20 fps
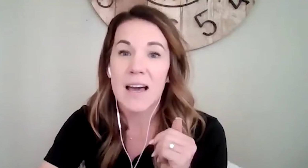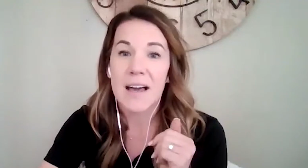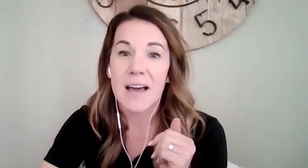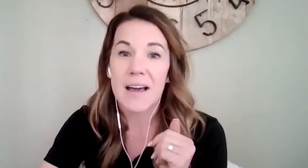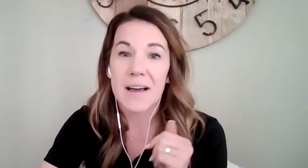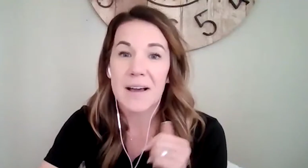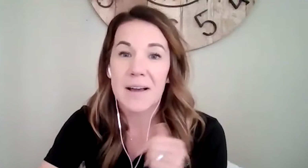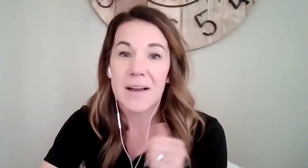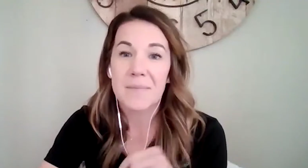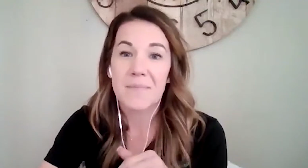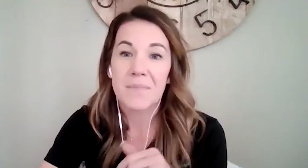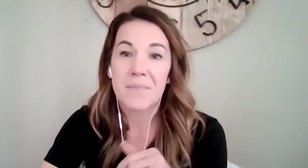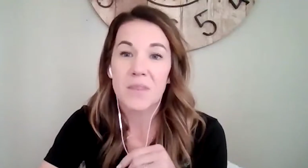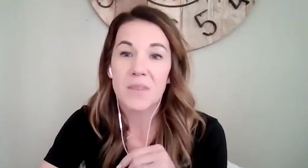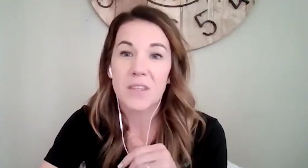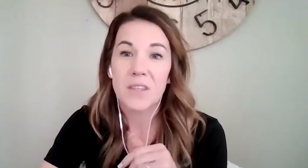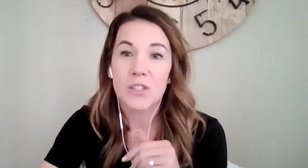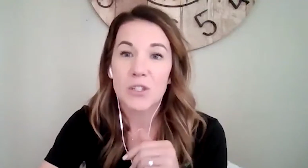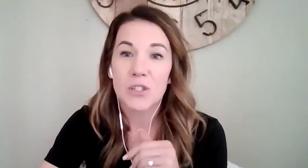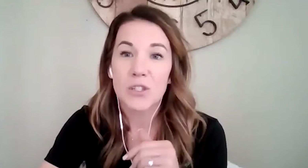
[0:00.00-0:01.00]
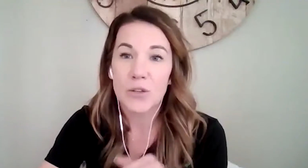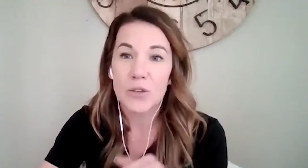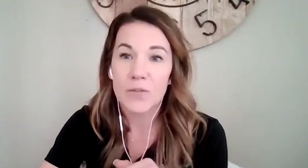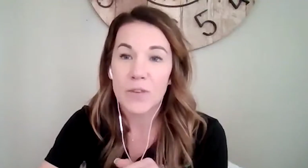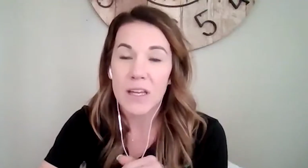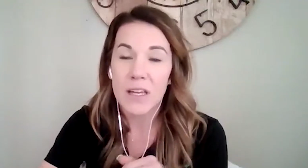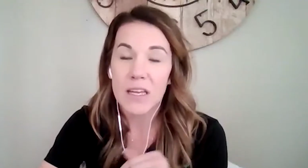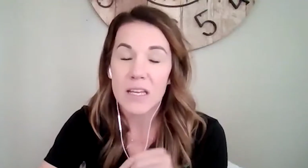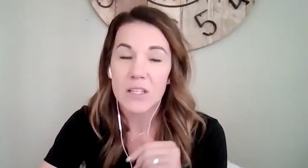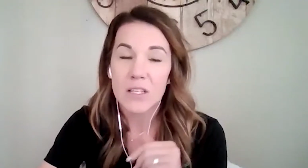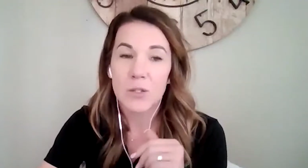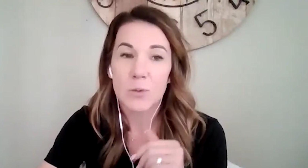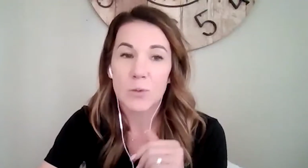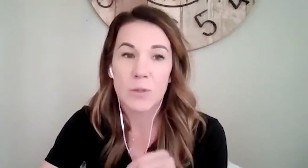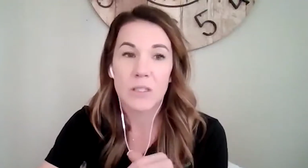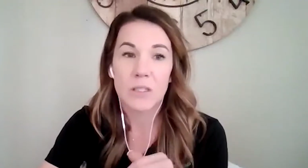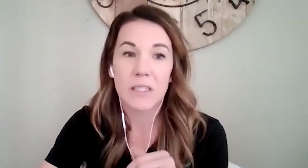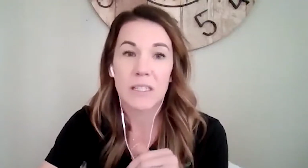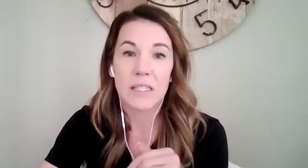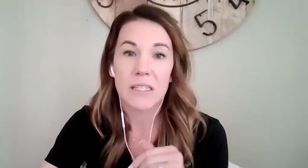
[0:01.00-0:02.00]
The survey is
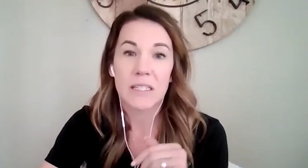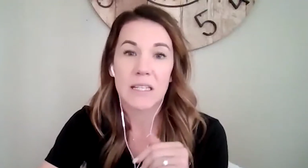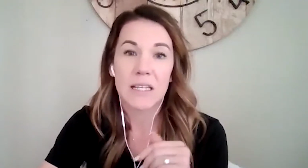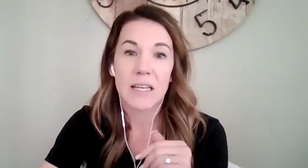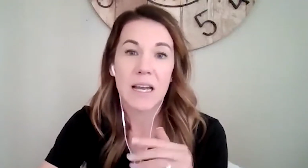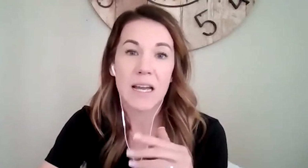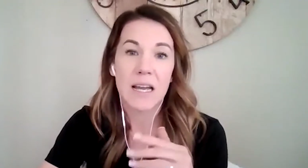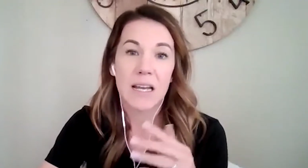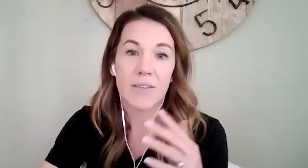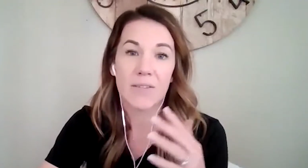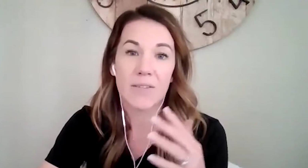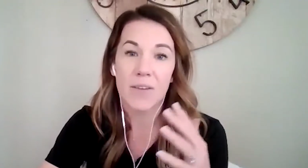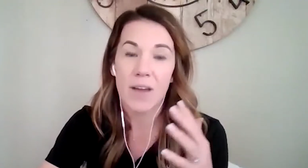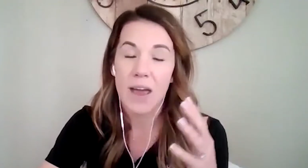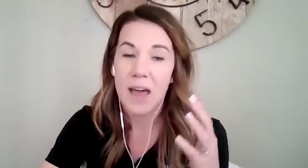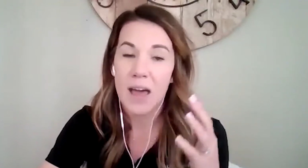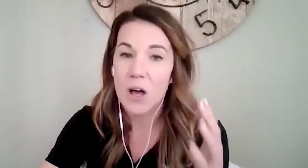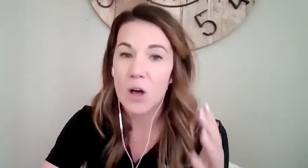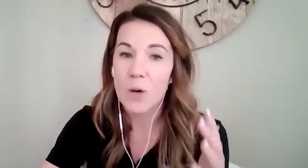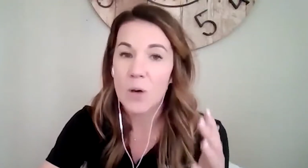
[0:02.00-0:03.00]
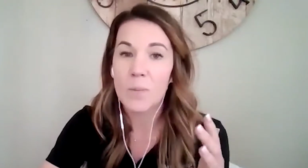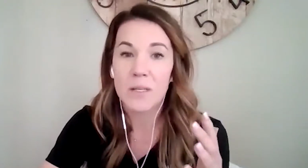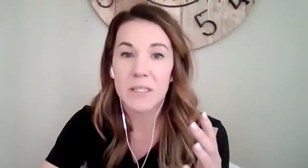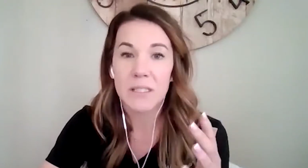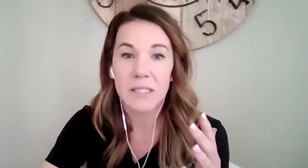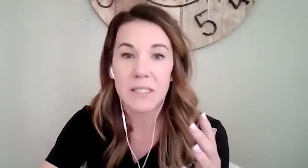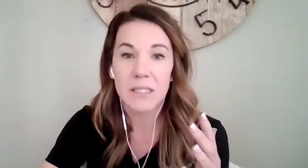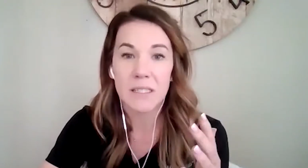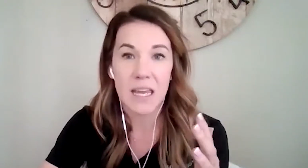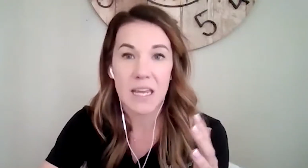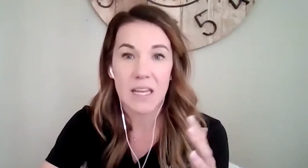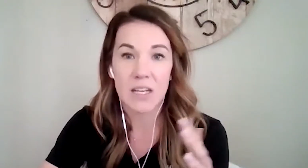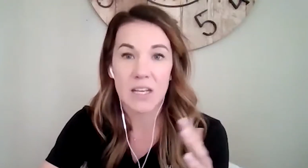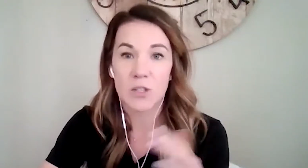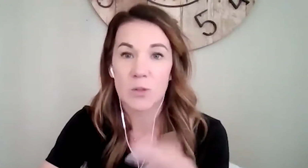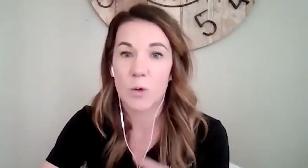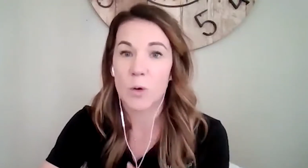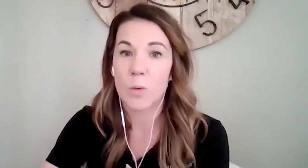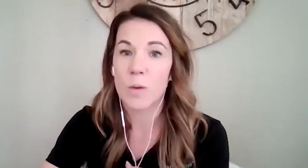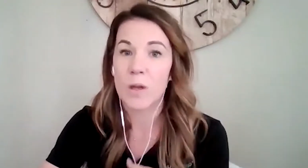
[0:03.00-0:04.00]
really to kind of help us
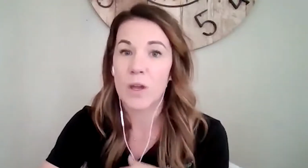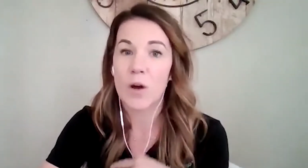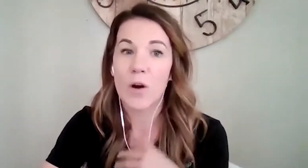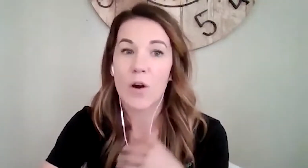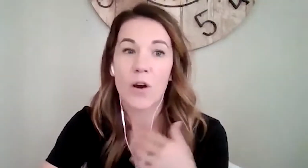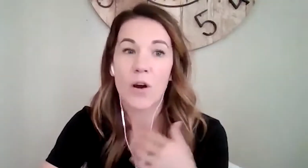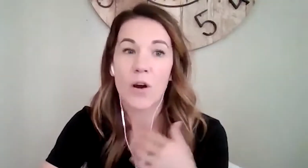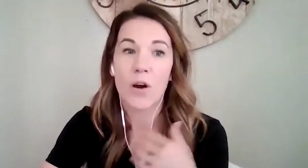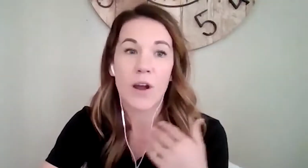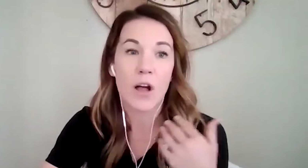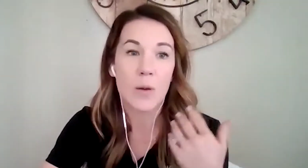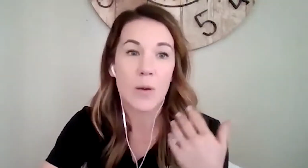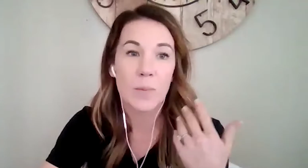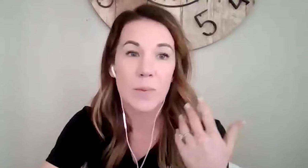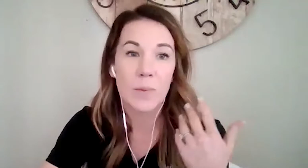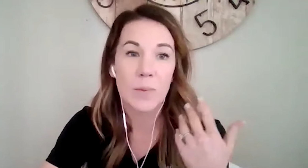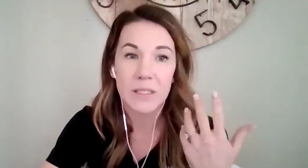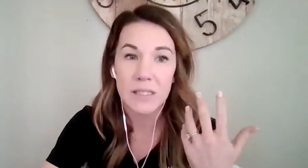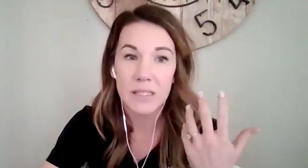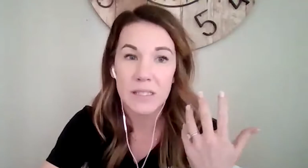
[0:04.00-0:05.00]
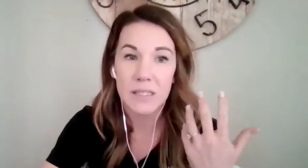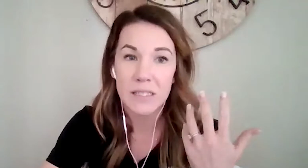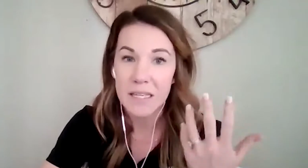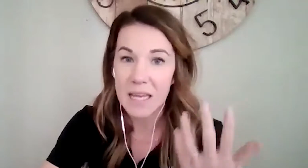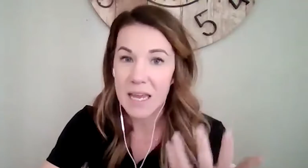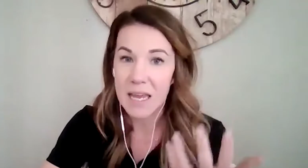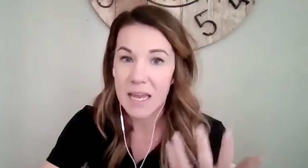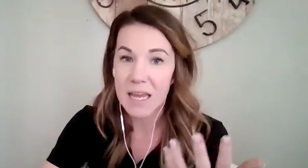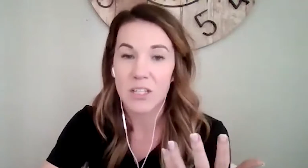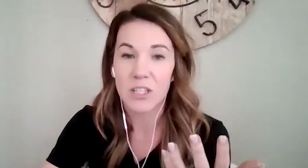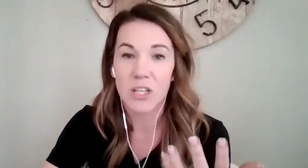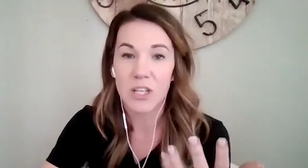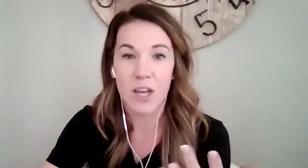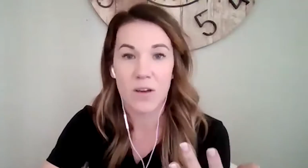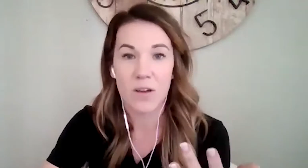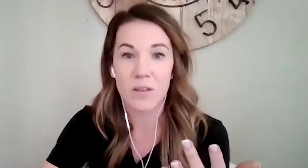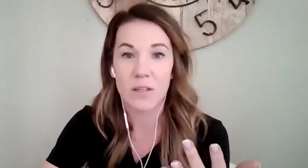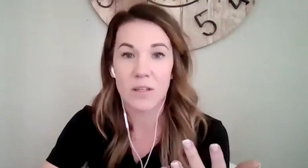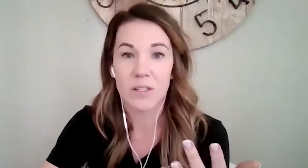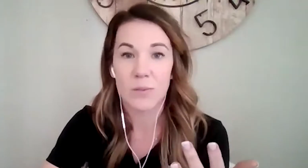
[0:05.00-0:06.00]
gauge where we are, help us to gauge
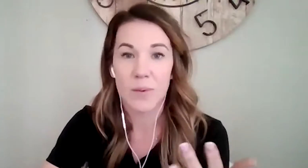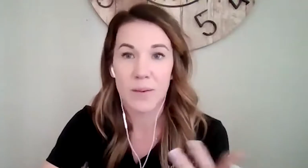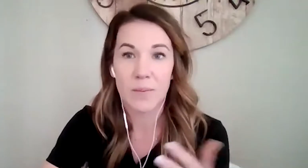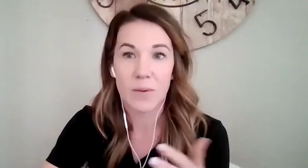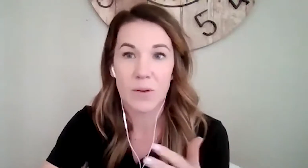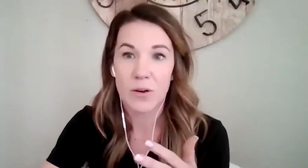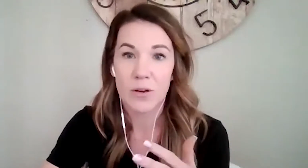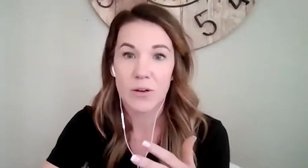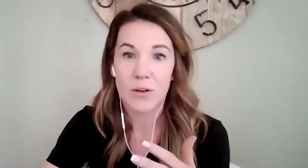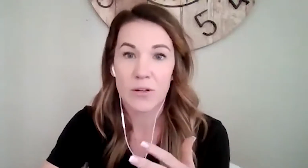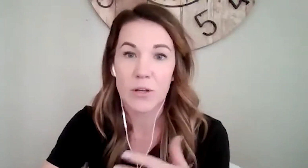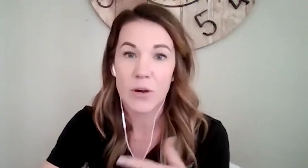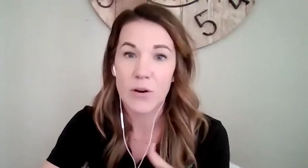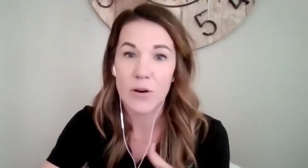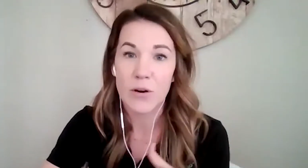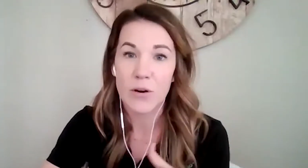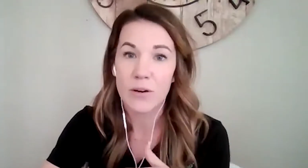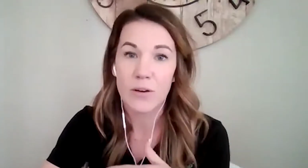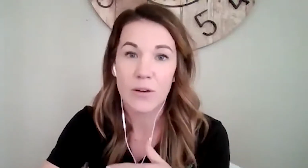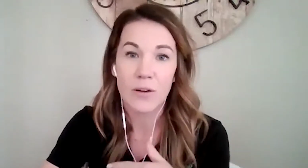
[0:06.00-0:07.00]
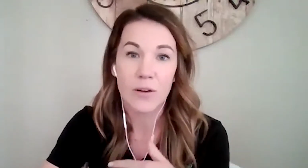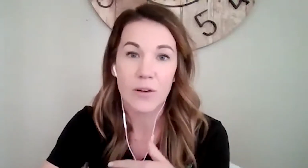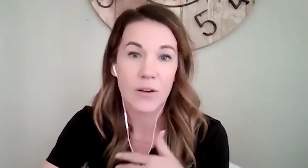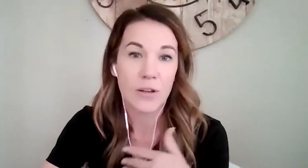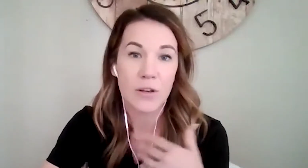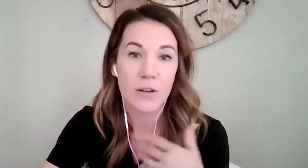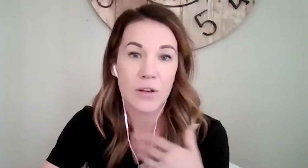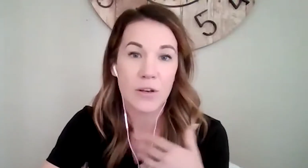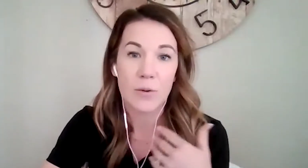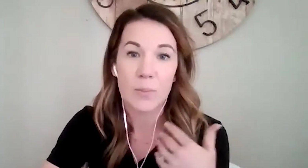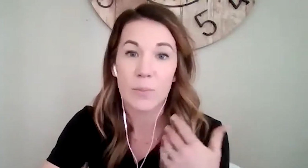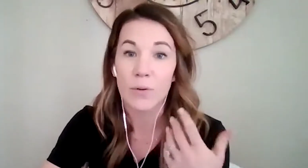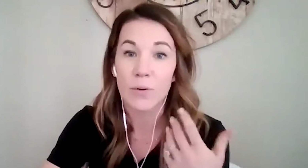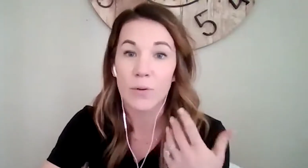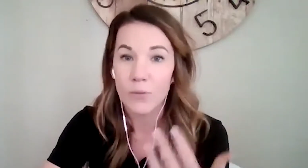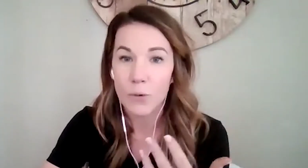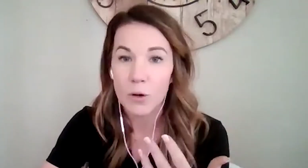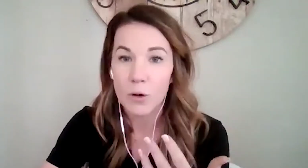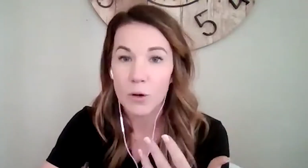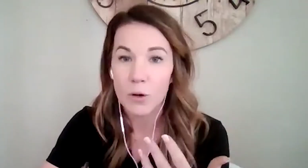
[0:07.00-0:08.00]
how these webinars are,
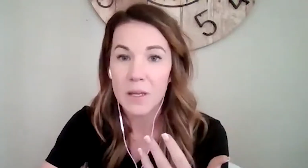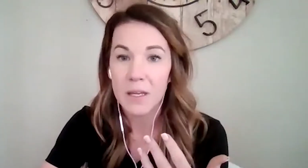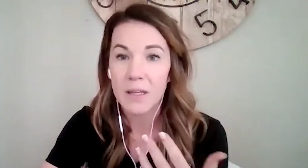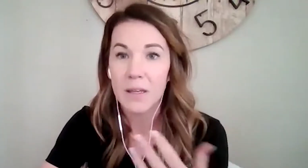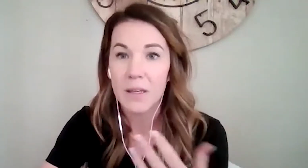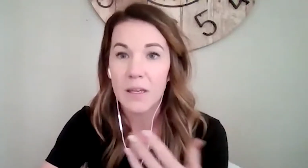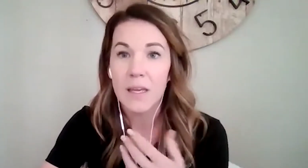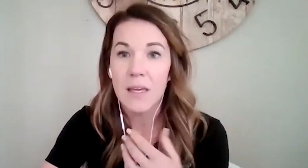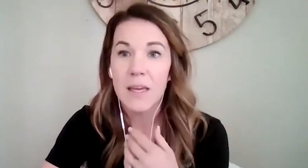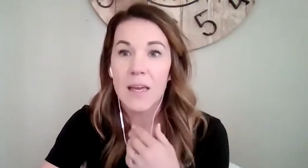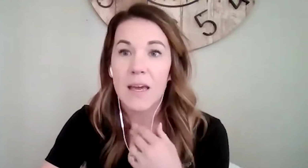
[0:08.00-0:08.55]
performing.